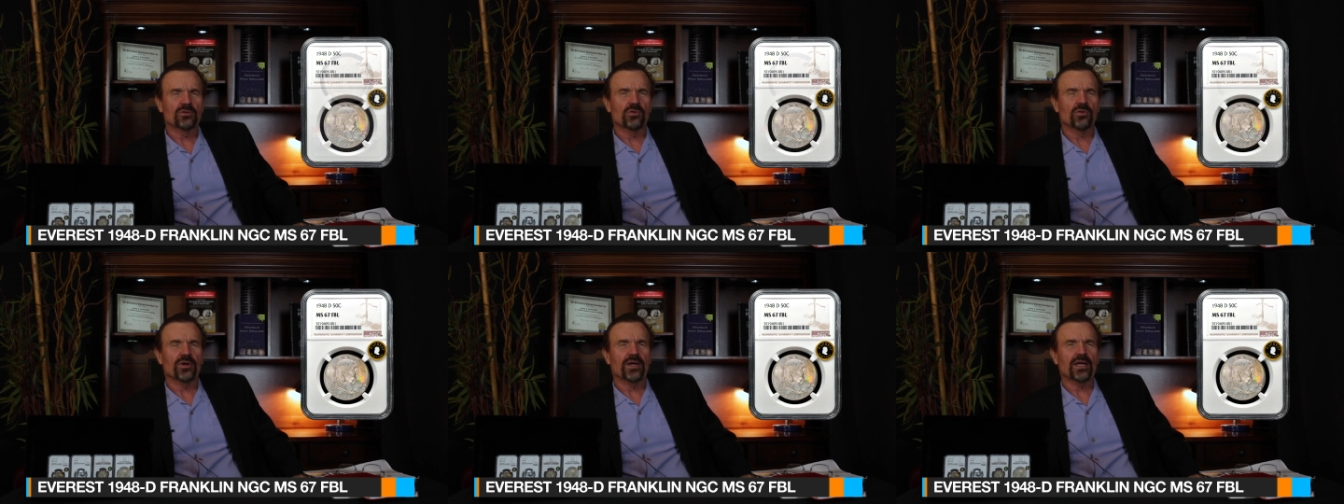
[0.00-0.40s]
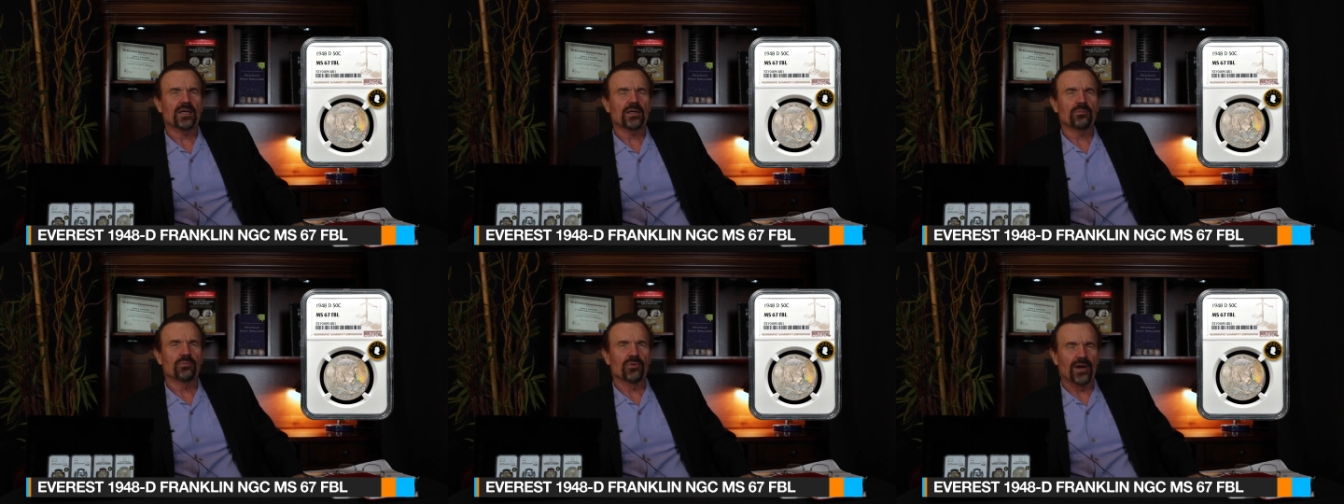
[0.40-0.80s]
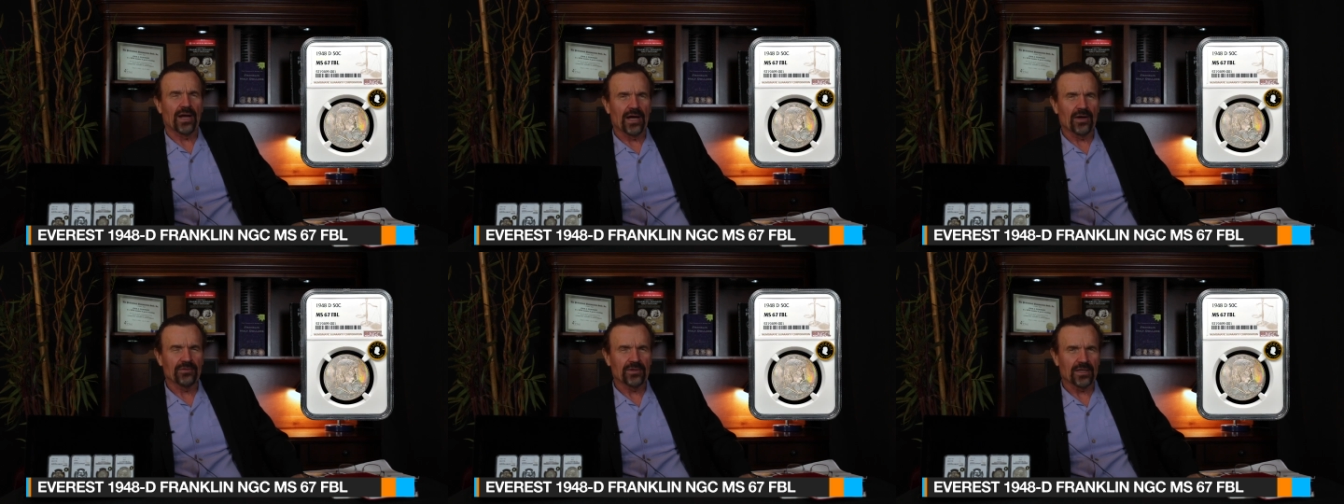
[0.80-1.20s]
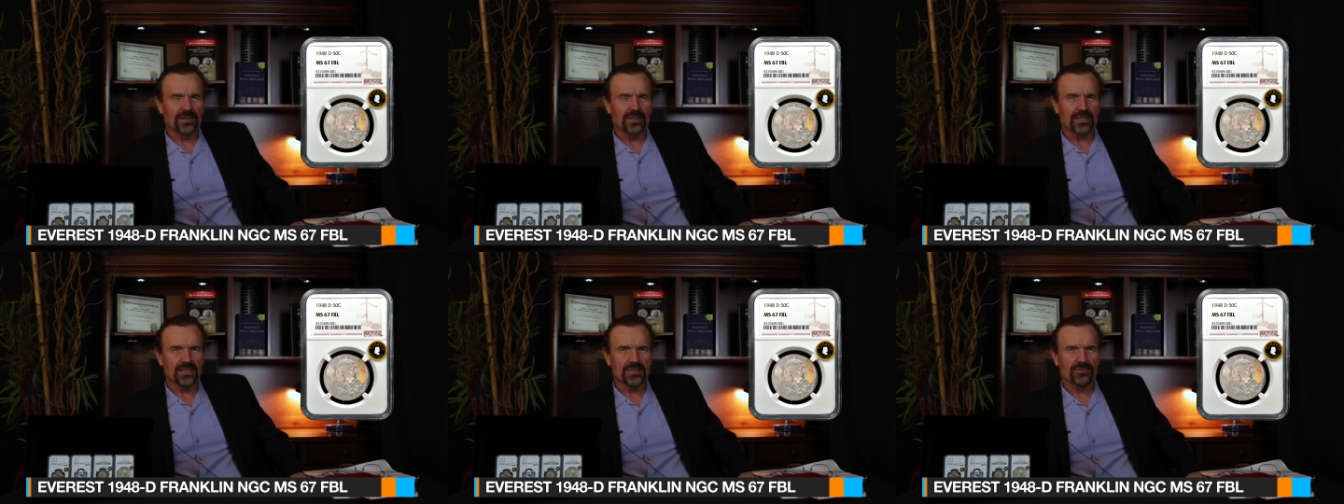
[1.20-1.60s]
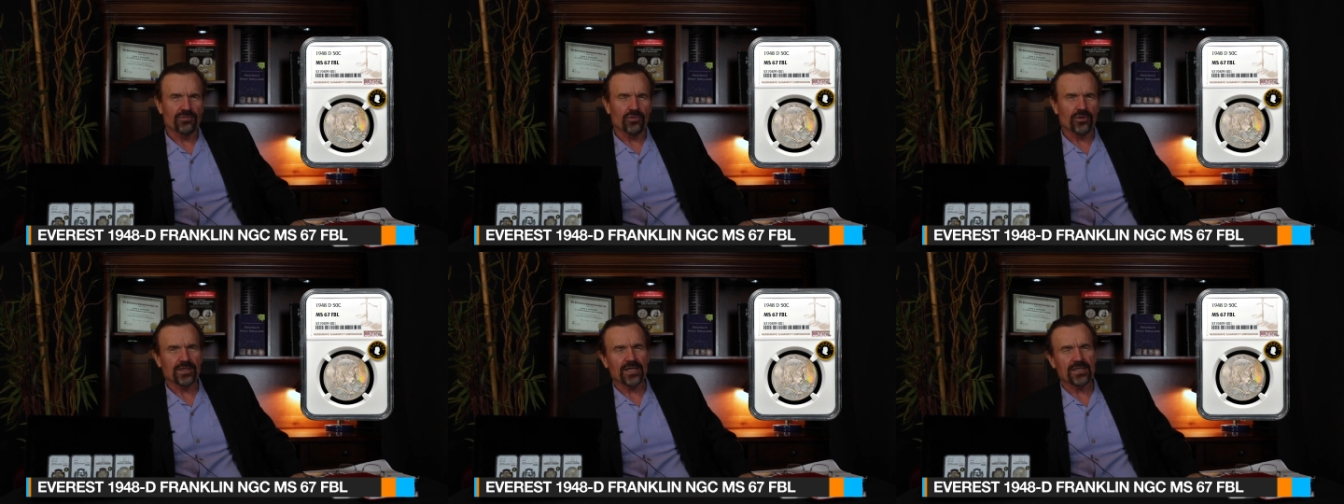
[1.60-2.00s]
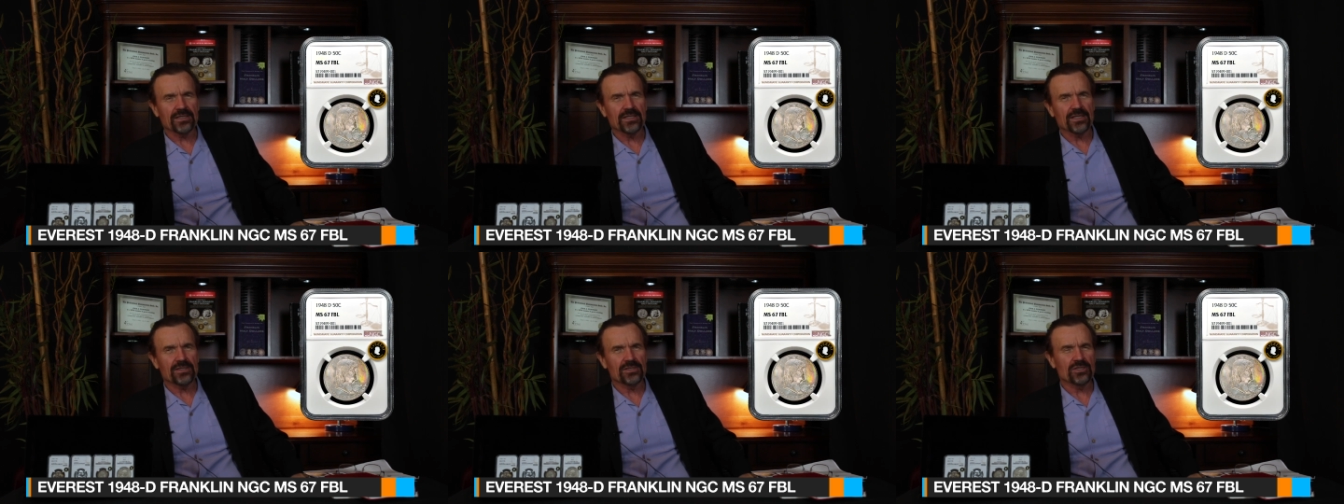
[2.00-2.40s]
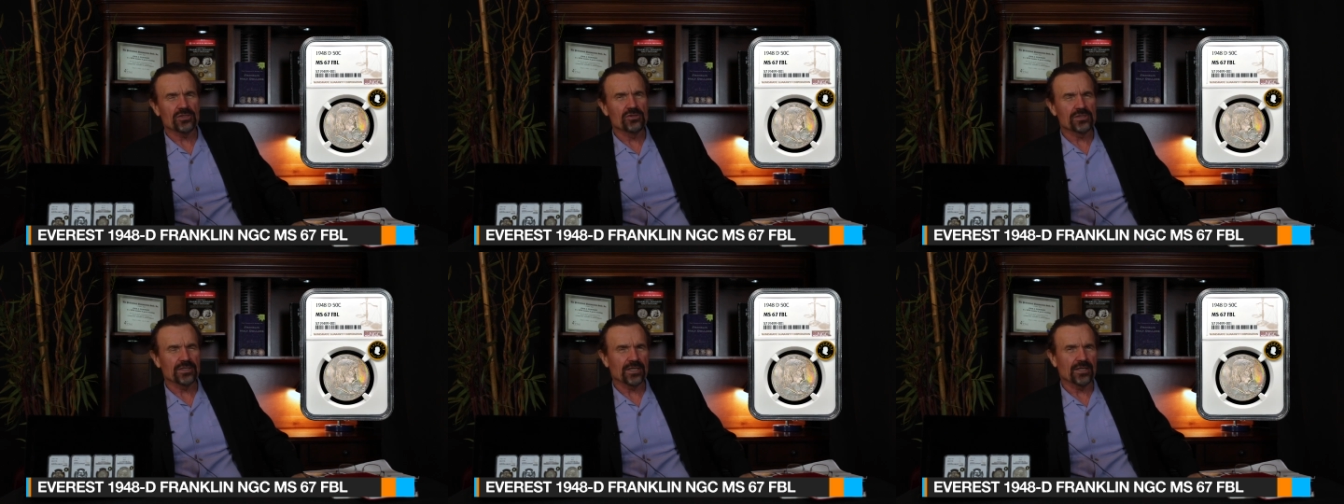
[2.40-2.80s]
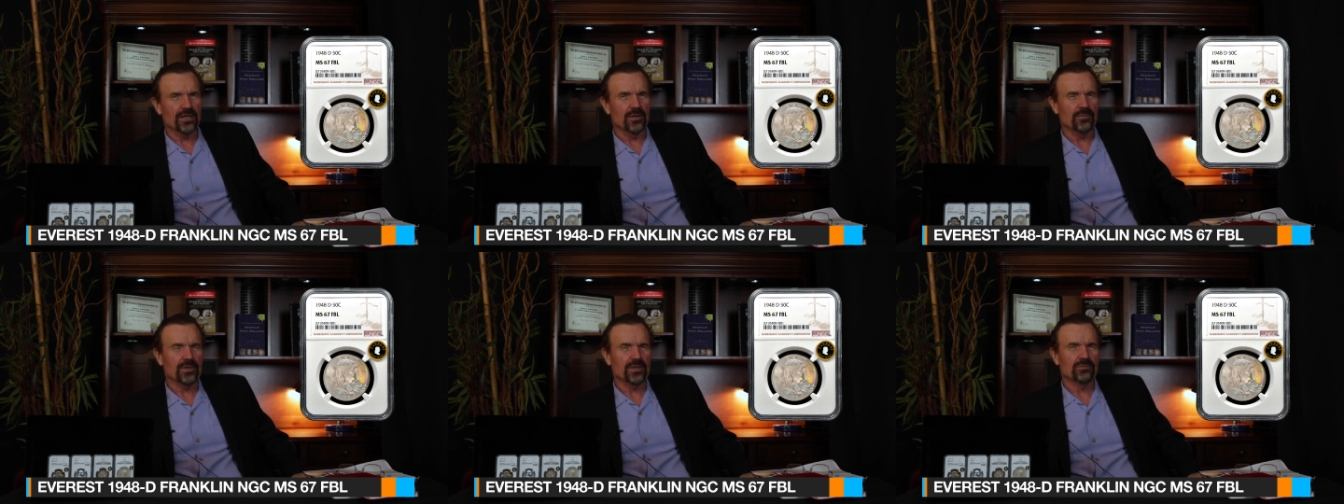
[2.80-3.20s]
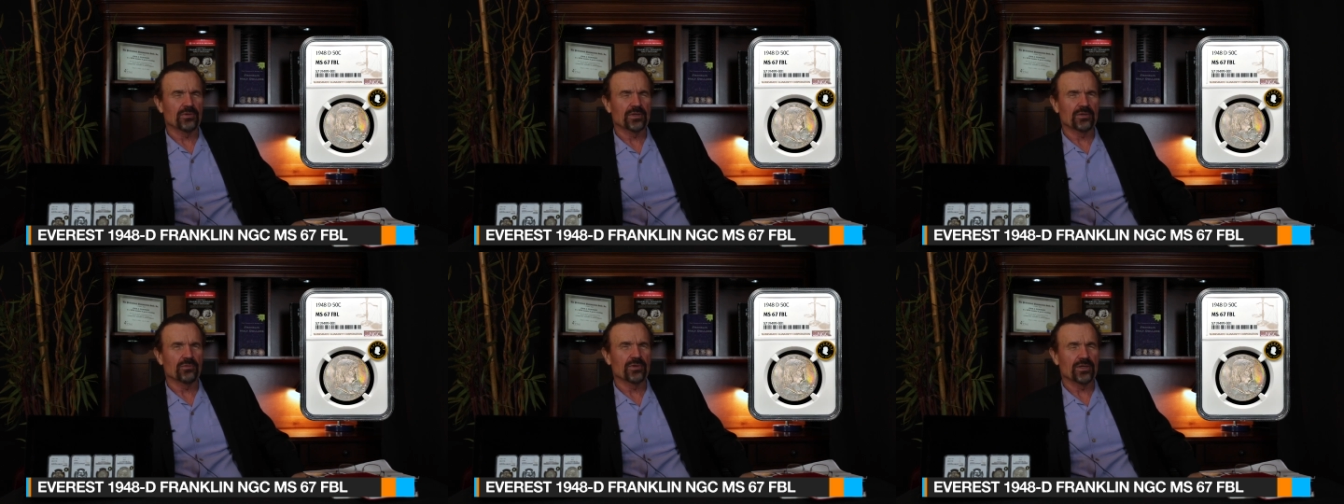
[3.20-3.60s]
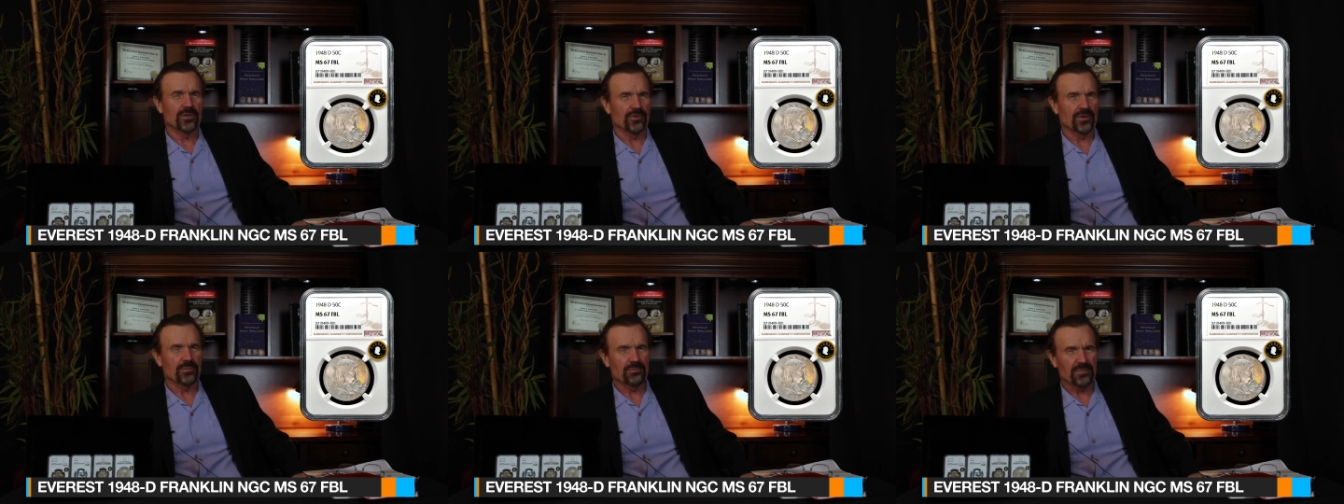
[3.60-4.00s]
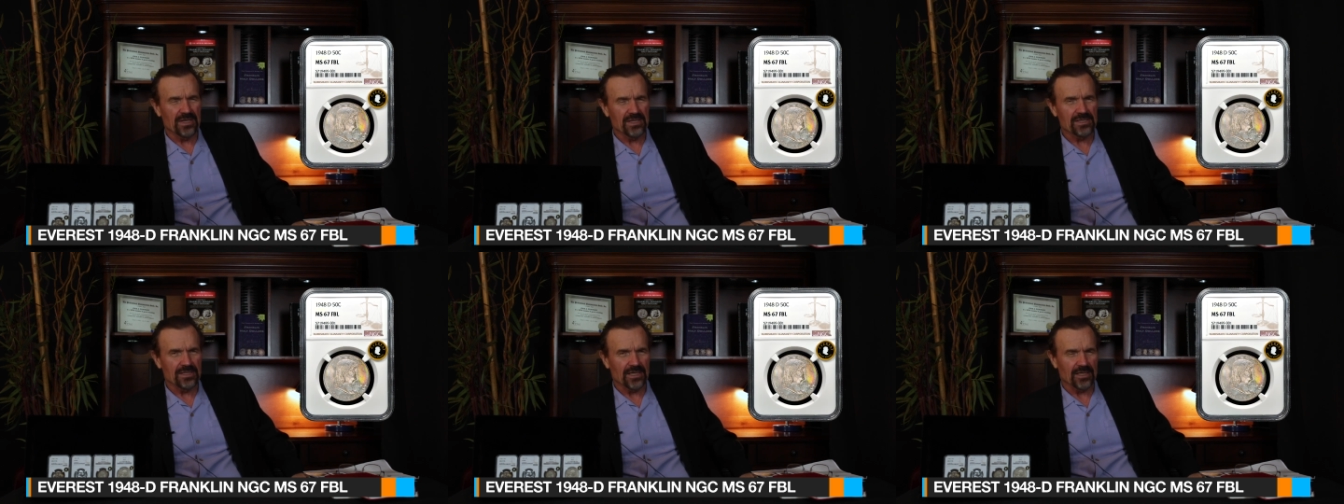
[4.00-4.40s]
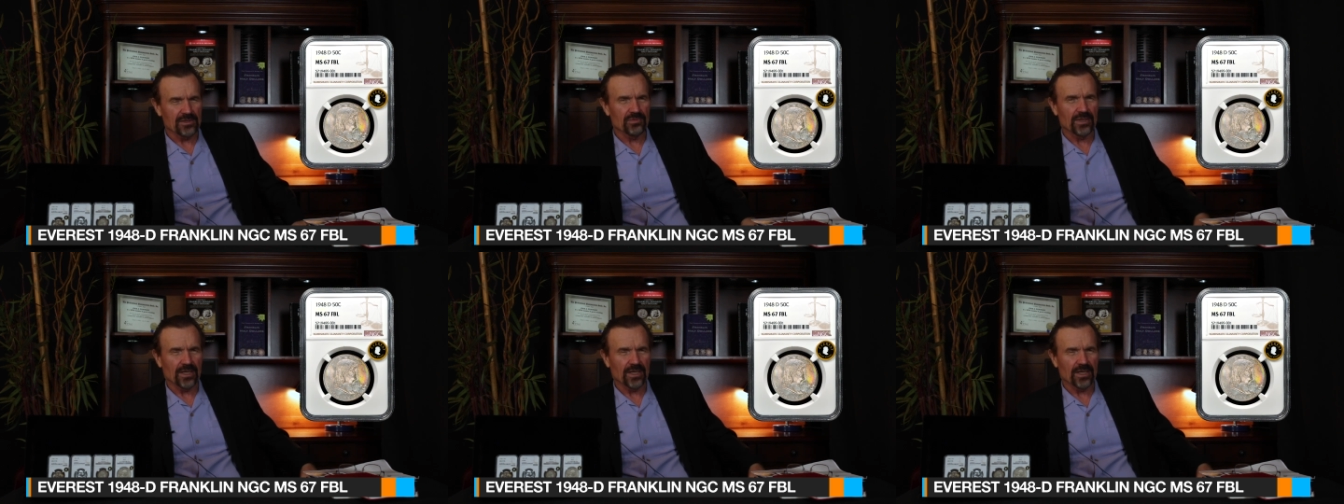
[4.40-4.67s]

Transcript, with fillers: gray, brown that these 48Ds usually come in when, when they're in mint sets.